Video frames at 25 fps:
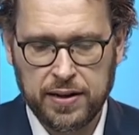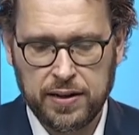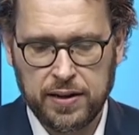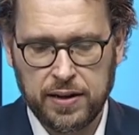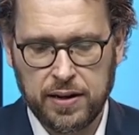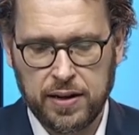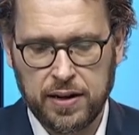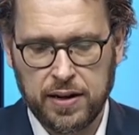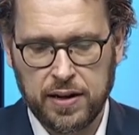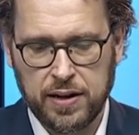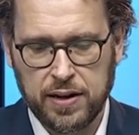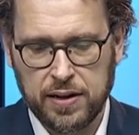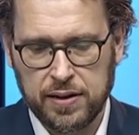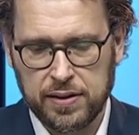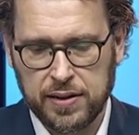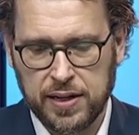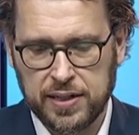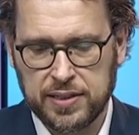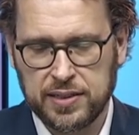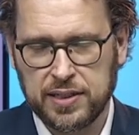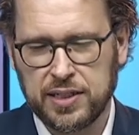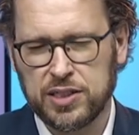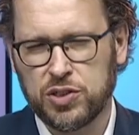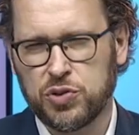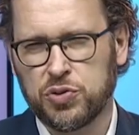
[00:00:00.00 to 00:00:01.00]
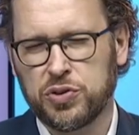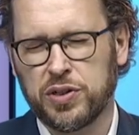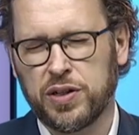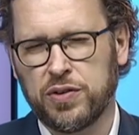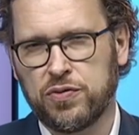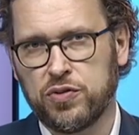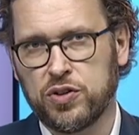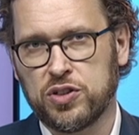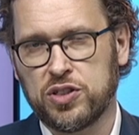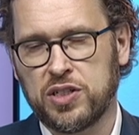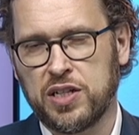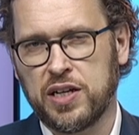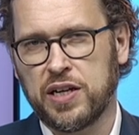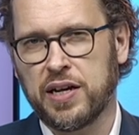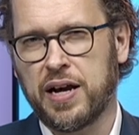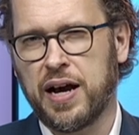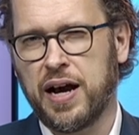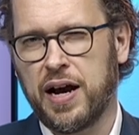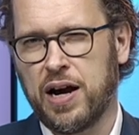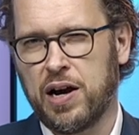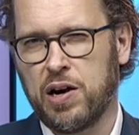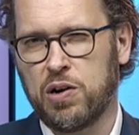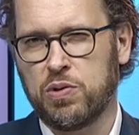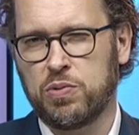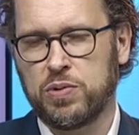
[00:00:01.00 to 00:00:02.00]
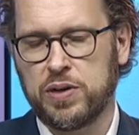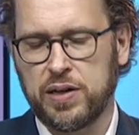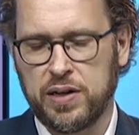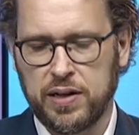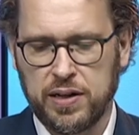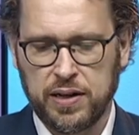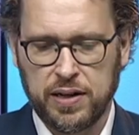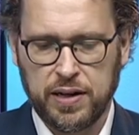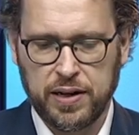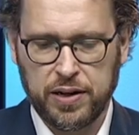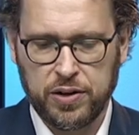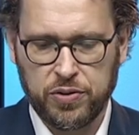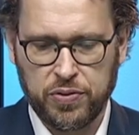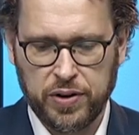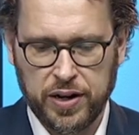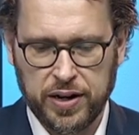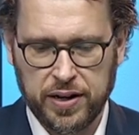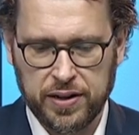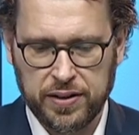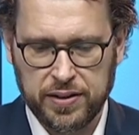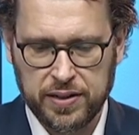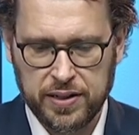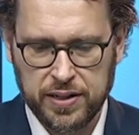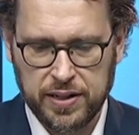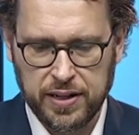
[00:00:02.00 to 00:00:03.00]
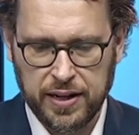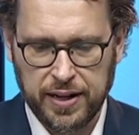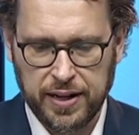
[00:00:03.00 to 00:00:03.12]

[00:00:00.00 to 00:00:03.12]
That's interesting for seeing how we created the